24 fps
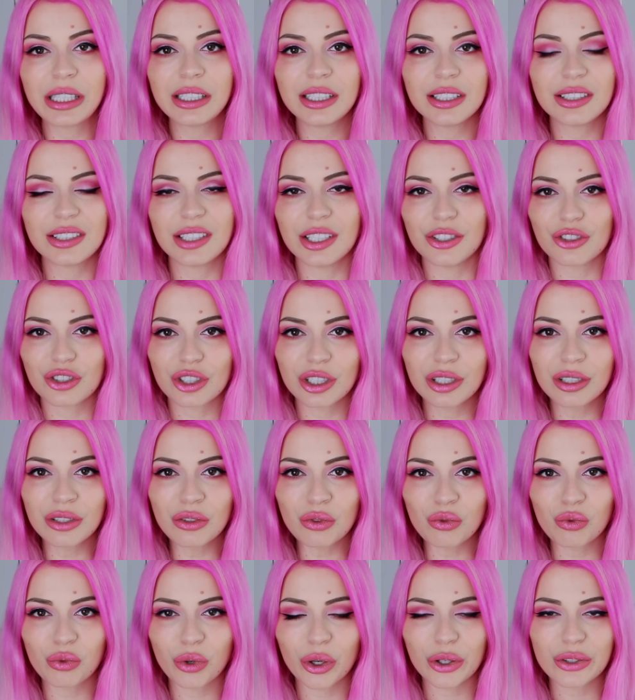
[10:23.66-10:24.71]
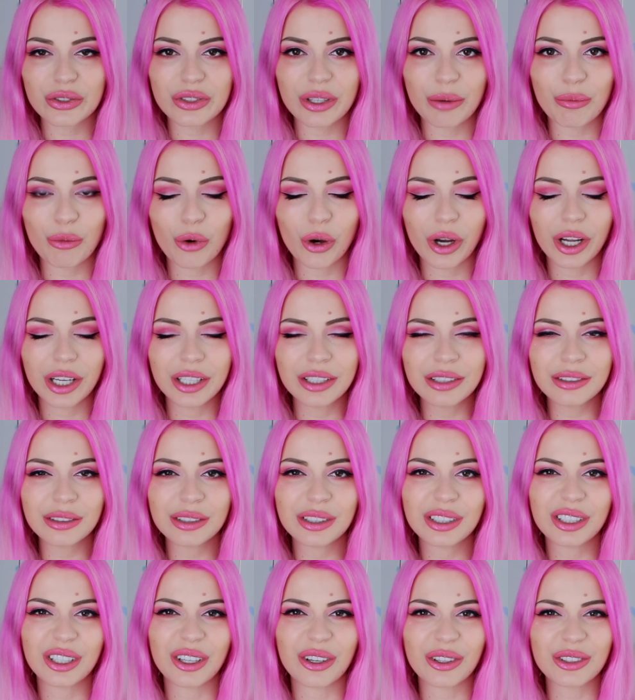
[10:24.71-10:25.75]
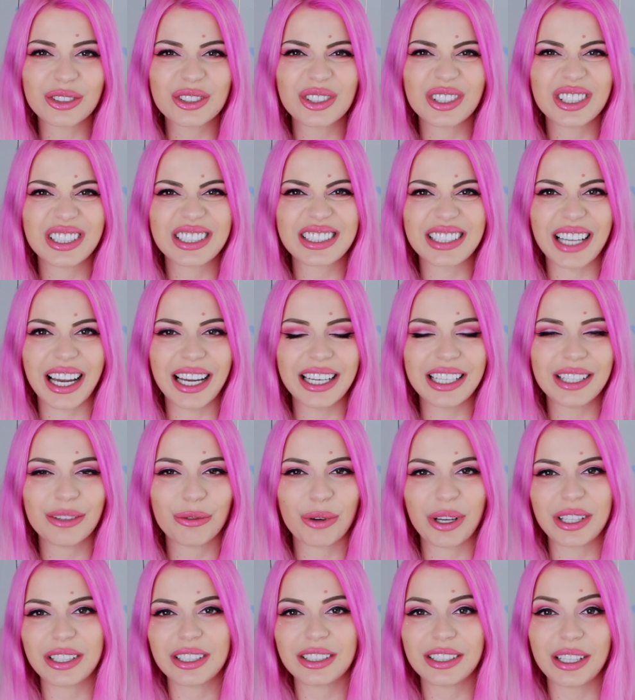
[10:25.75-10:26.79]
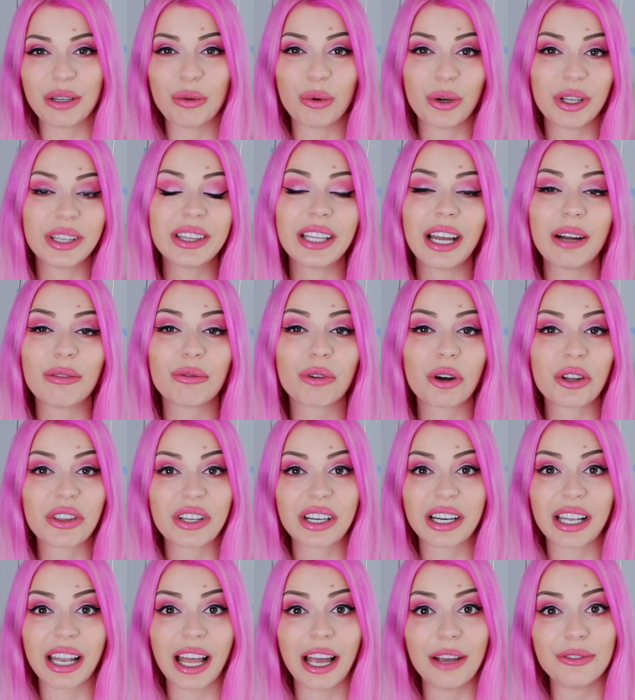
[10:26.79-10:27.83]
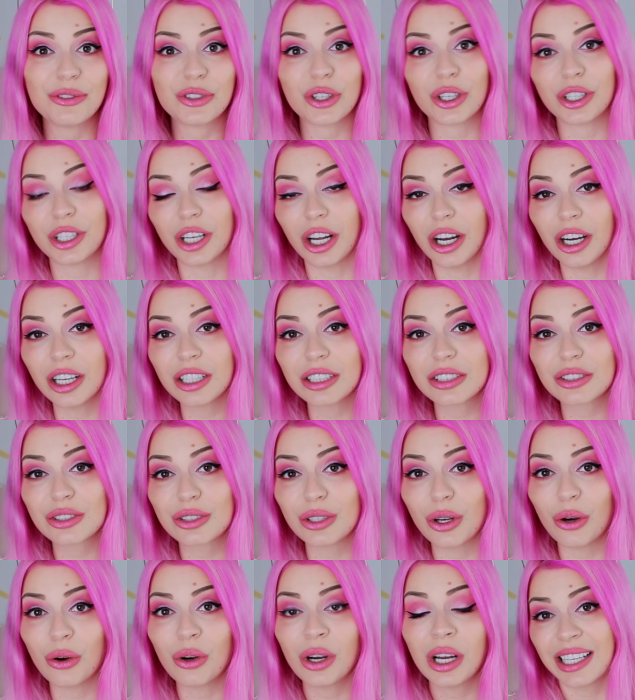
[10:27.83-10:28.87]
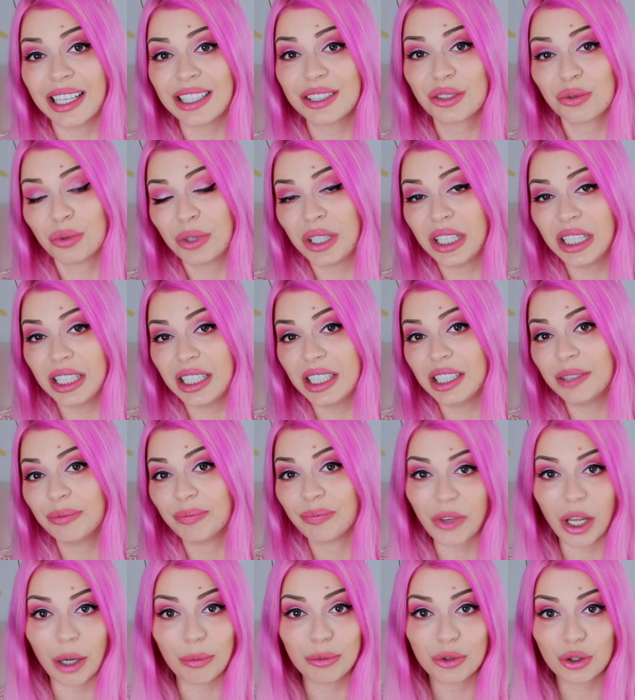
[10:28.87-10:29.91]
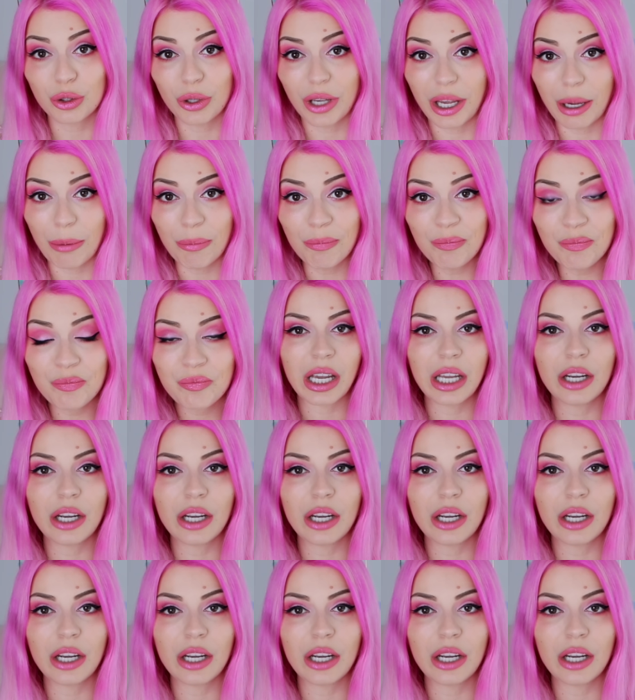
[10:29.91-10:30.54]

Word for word: big decision for someone, you know, to decide whether they want that for their lives or not. So that's really up to him.